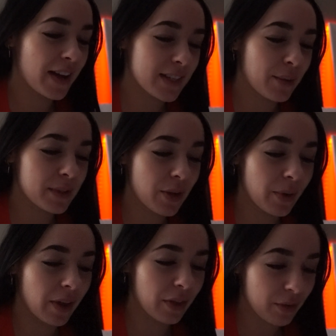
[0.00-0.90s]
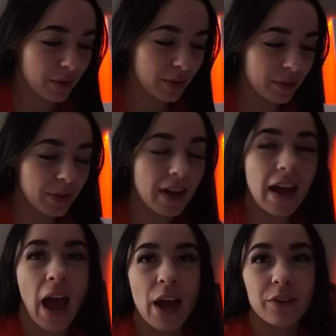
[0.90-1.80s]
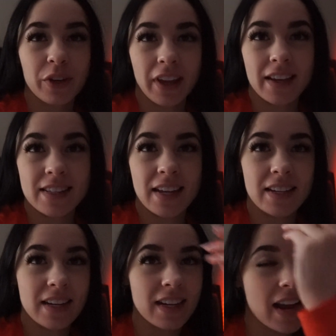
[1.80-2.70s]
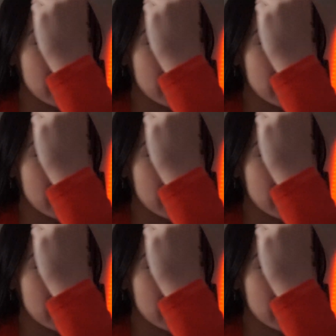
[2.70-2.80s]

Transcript: As I was going through, I realized it needed